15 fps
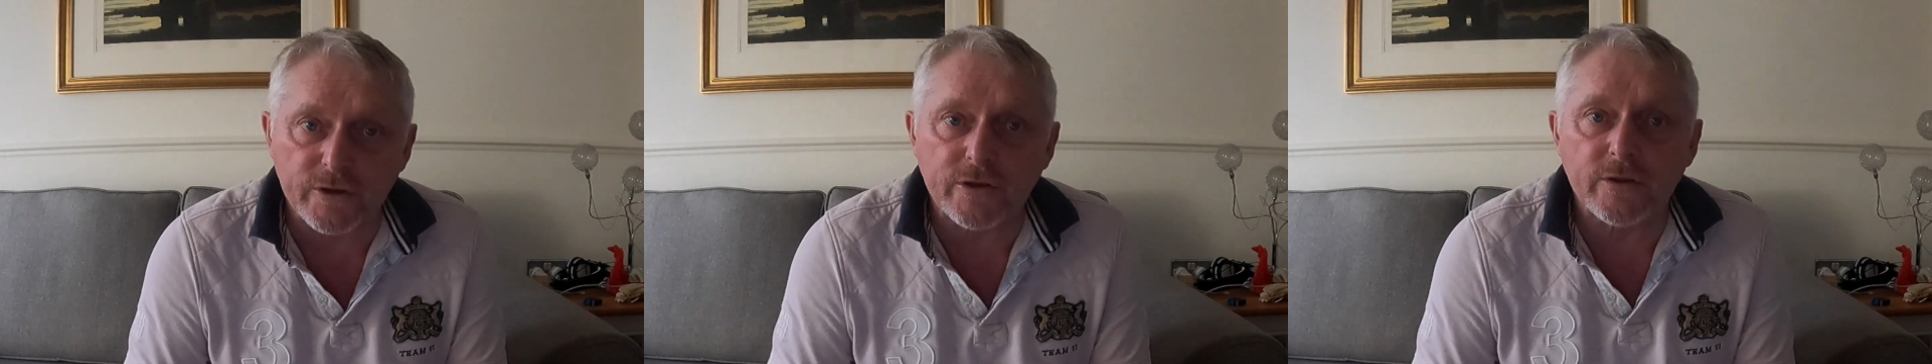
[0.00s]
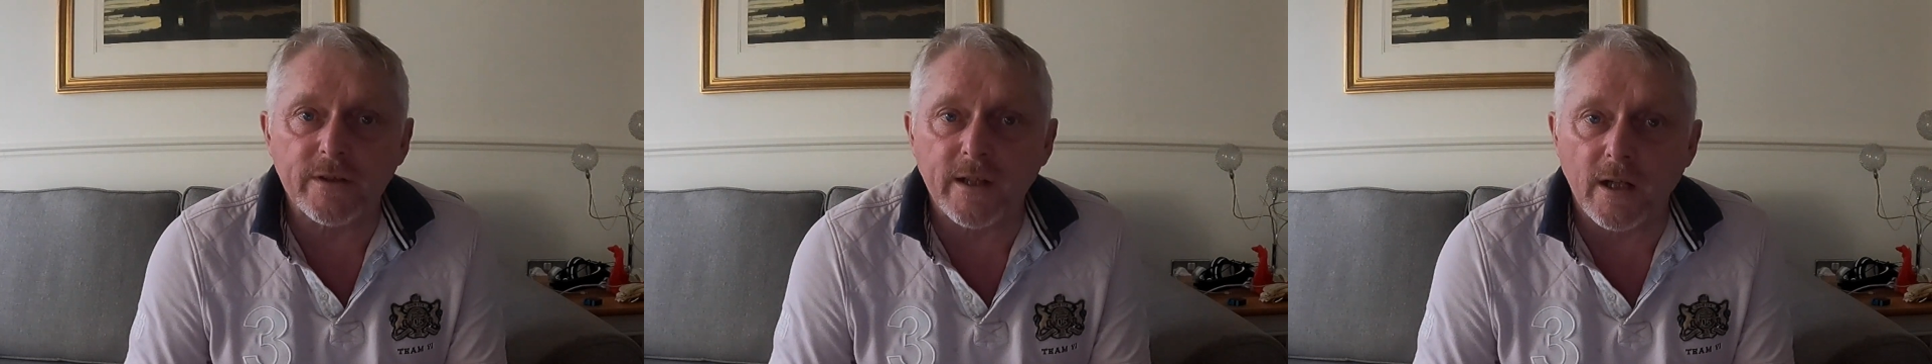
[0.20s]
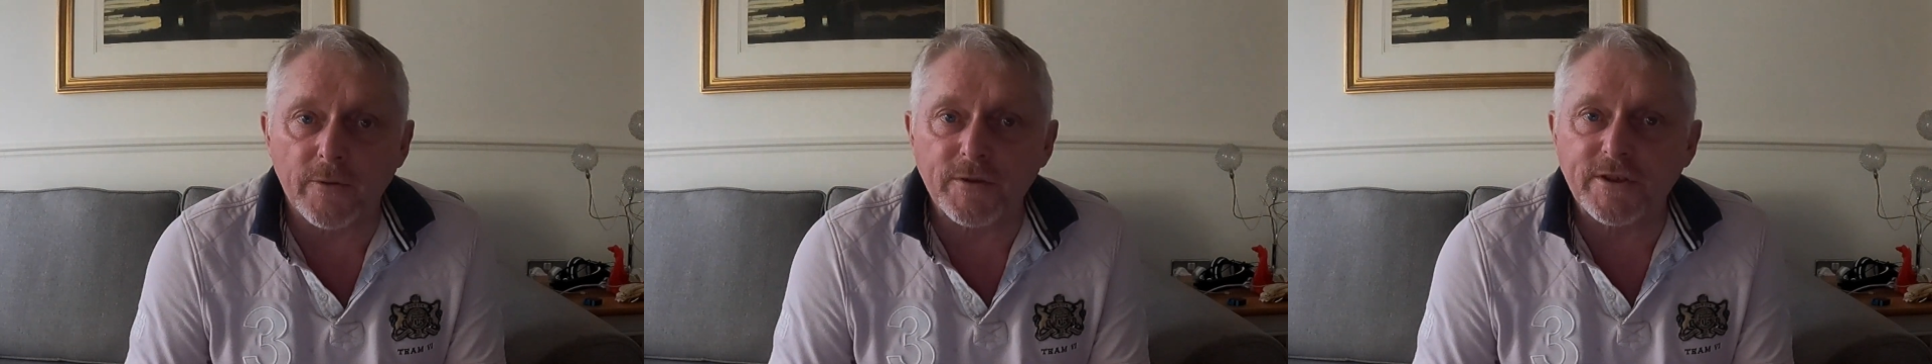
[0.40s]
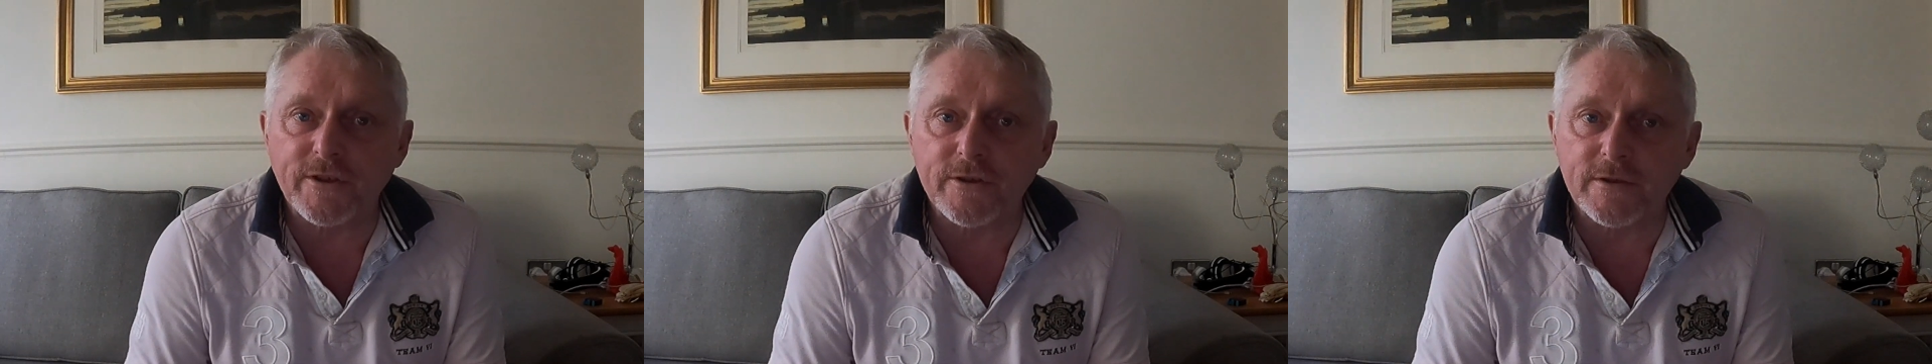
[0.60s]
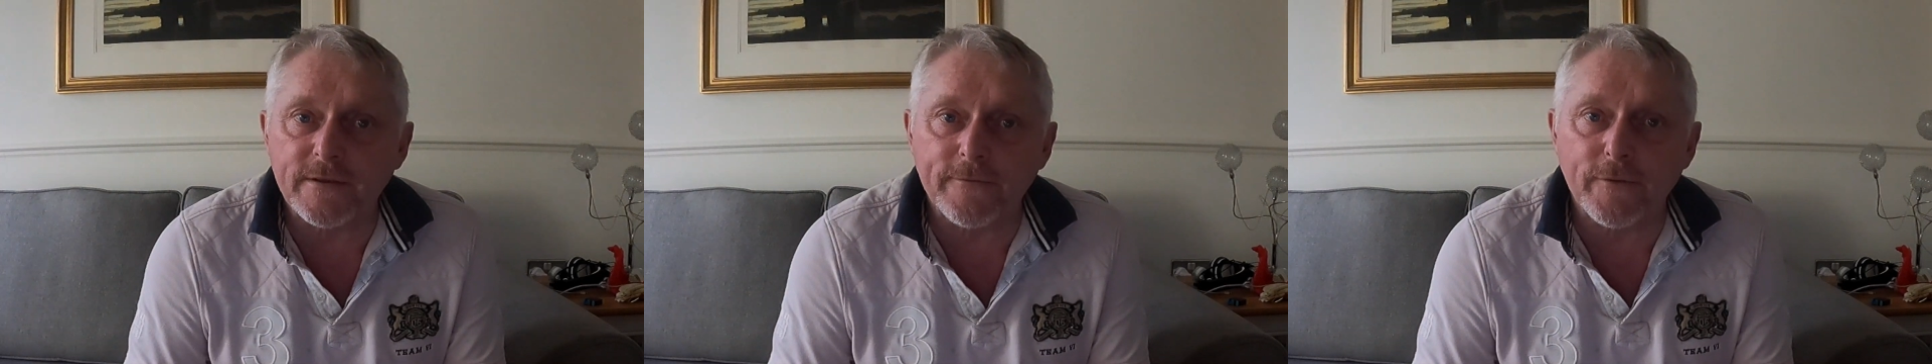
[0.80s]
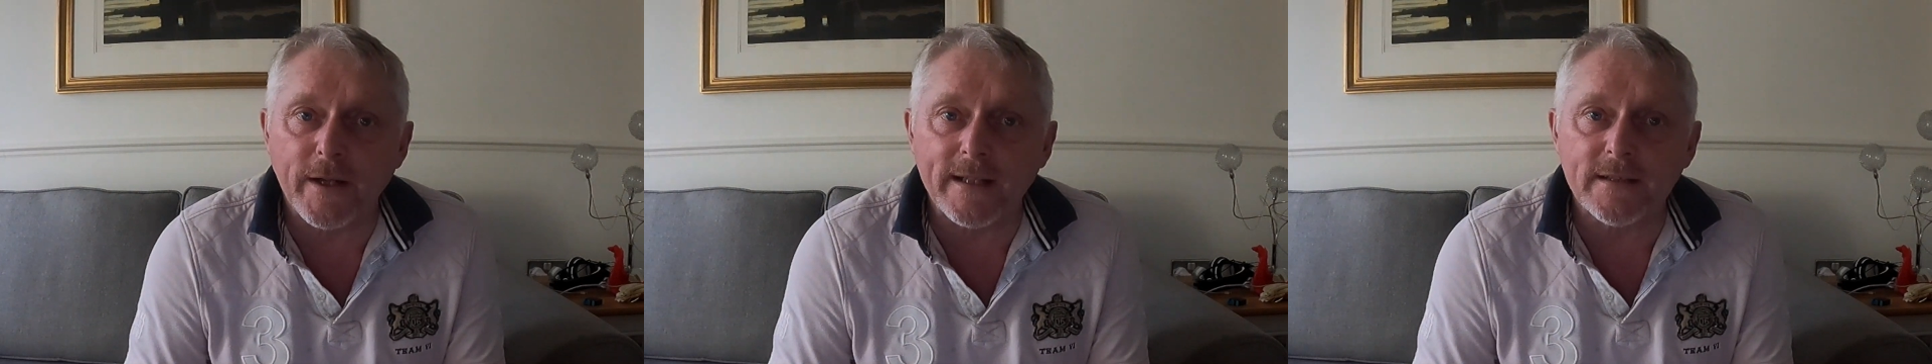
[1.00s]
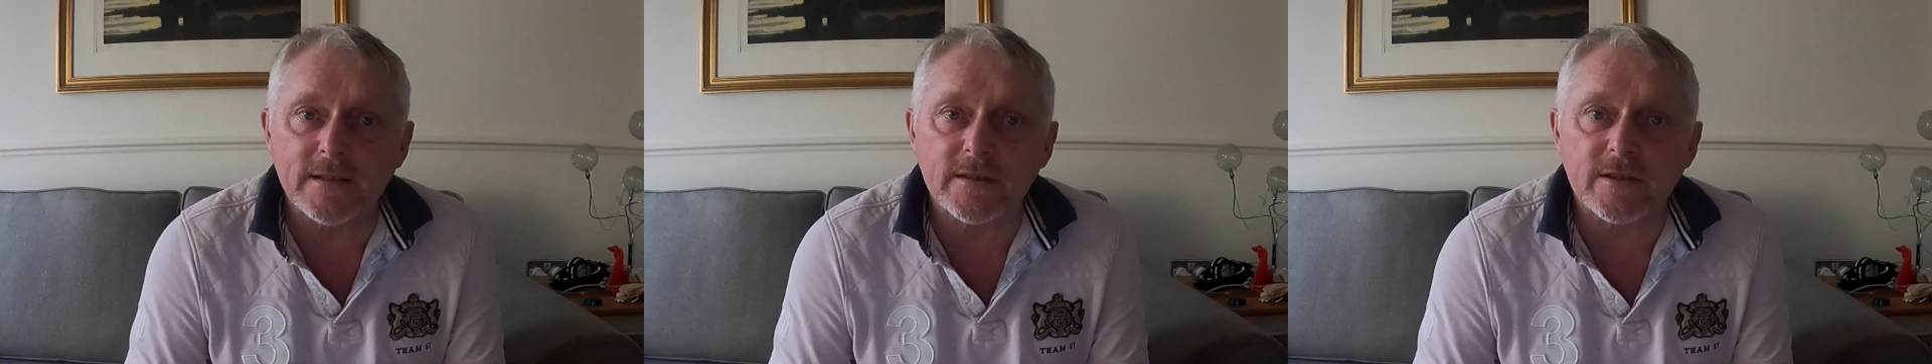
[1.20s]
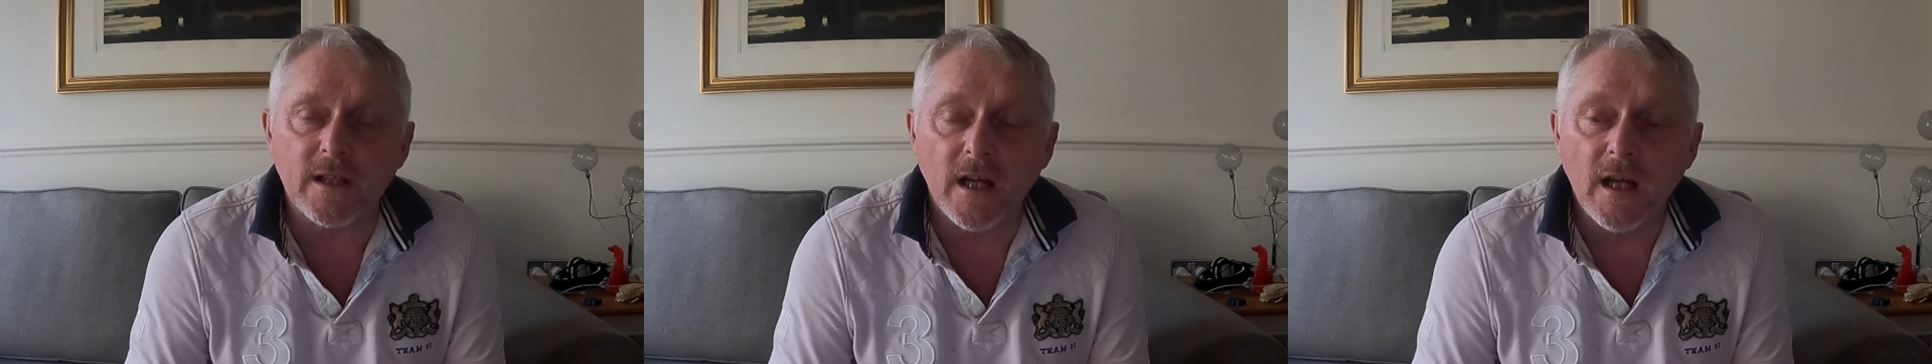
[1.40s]
Sunday I return to
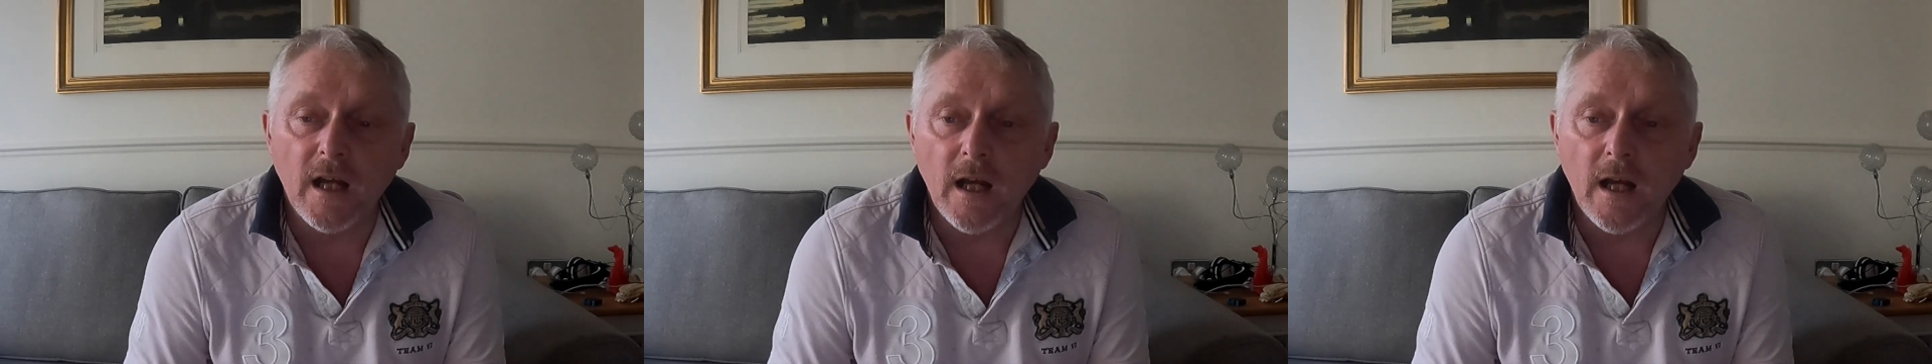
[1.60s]
France.